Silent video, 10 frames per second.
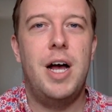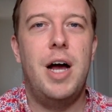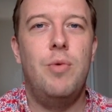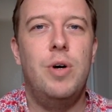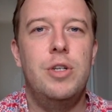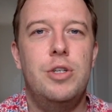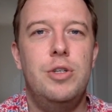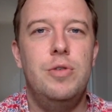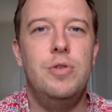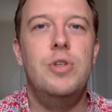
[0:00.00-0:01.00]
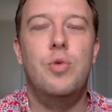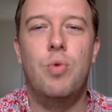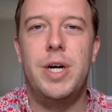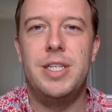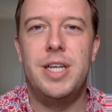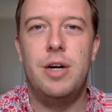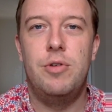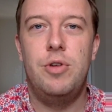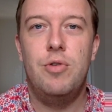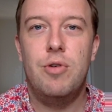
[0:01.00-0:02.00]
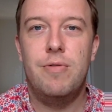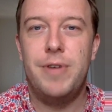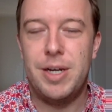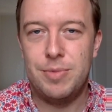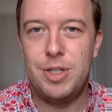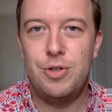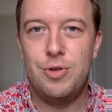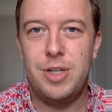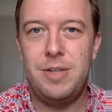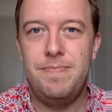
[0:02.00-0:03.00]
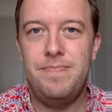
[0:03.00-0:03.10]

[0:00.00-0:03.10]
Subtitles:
I want you to write down your family tree.